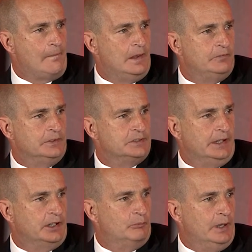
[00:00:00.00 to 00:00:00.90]
If you
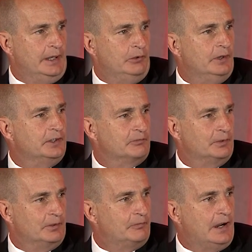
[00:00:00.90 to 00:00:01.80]
take a buddy with you
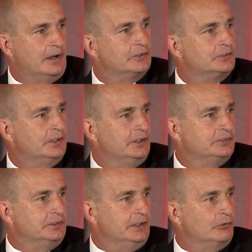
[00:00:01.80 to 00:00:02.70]
from the fire
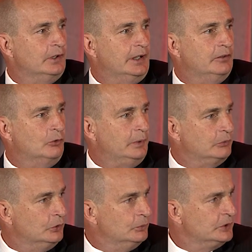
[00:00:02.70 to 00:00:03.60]
station, get ready, there'll be
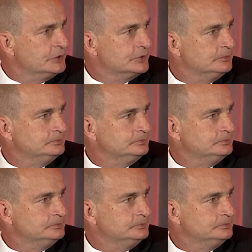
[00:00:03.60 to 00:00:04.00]
rumors.